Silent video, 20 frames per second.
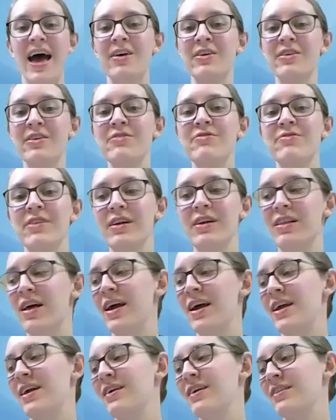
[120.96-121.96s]
how do you feel
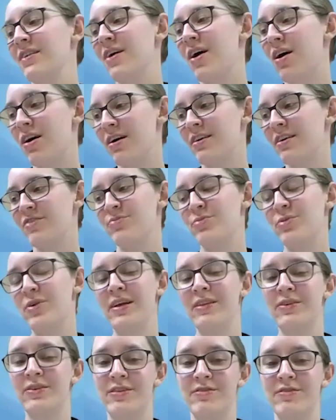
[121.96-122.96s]
like the art of
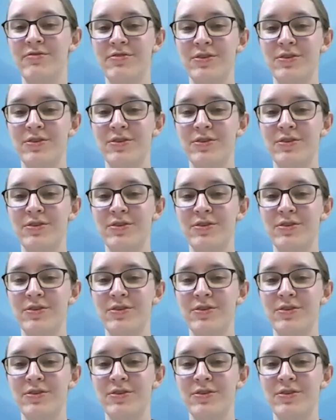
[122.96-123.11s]
Prelude and